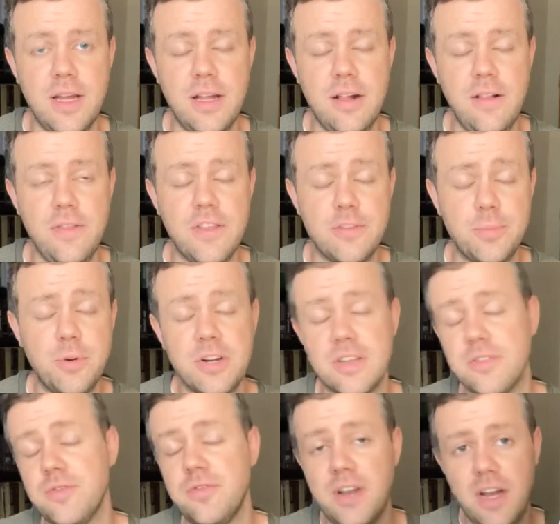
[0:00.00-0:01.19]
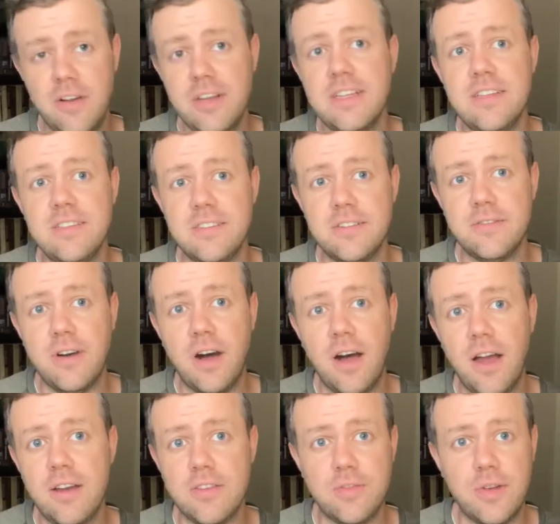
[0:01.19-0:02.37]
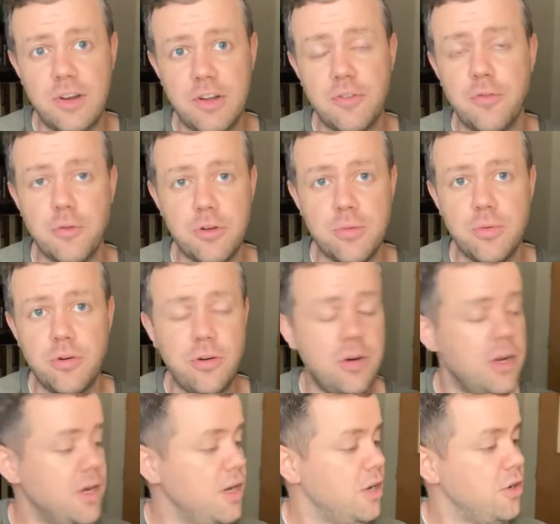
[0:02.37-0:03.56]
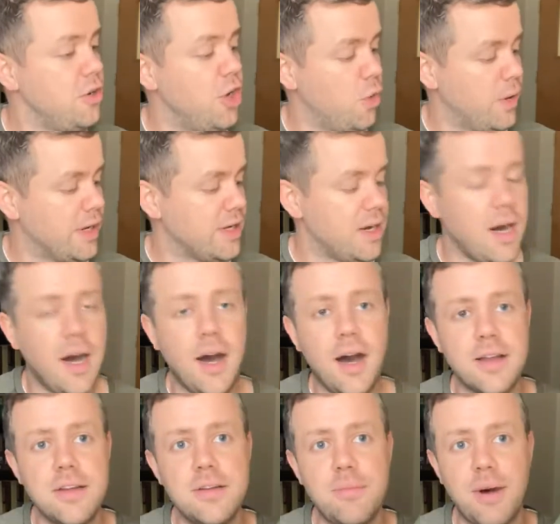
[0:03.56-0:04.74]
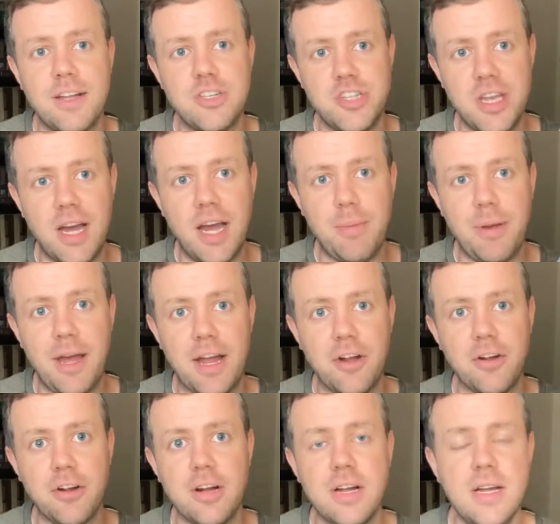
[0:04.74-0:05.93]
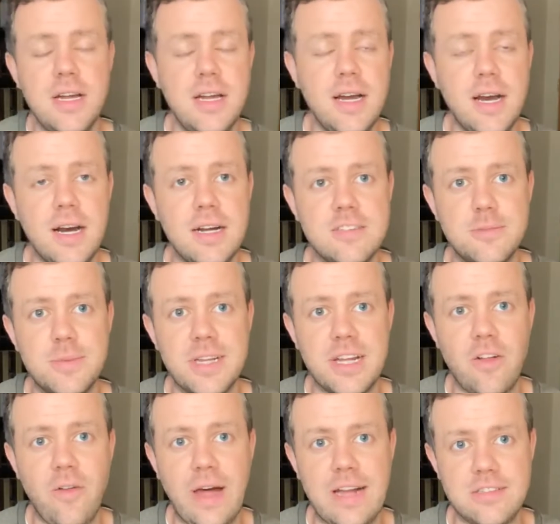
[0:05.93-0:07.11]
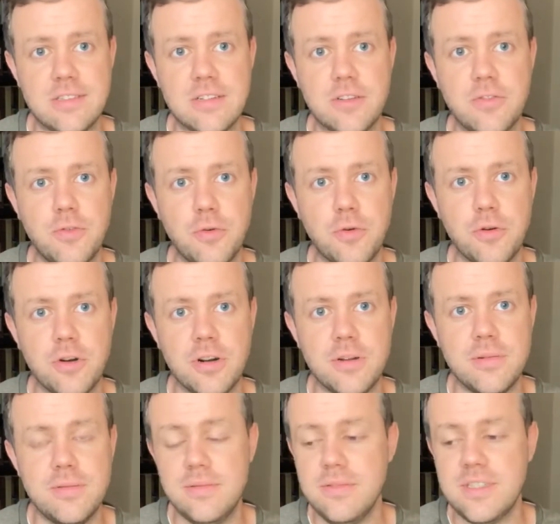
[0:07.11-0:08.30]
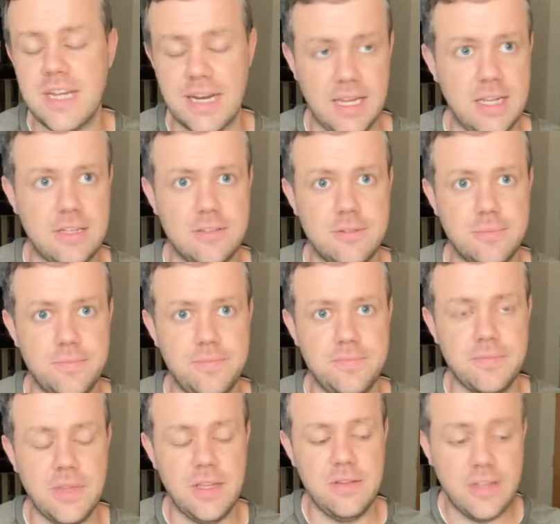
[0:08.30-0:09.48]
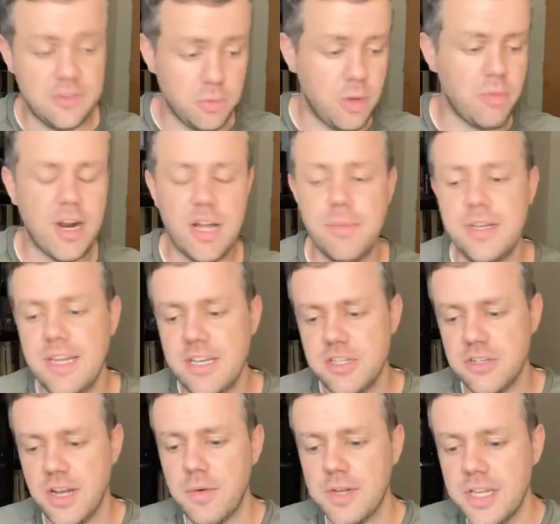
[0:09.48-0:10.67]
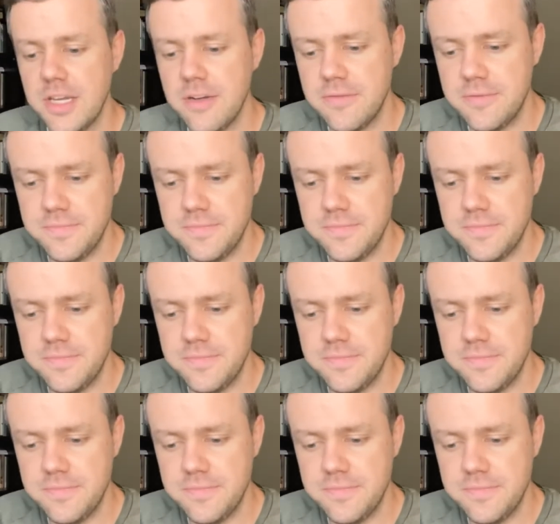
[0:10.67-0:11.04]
this book is very easy to find. It's very affordable. Knowing God by J.I. Packer. It's been a classic for decades. So that's one recommendation I would give.